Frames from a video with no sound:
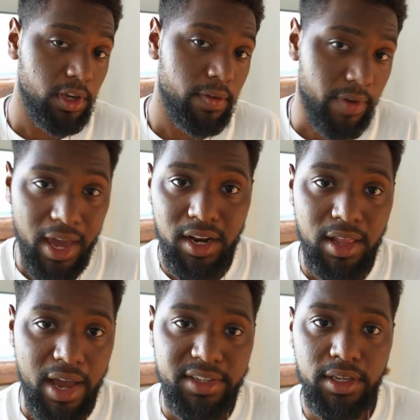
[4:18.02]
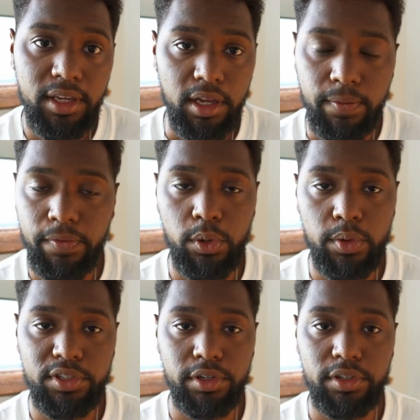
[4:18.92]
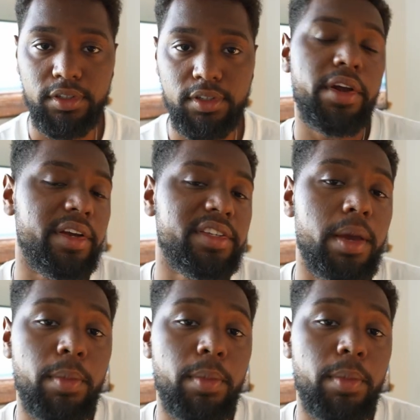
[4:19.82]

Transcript: of analyzing influencers, there is a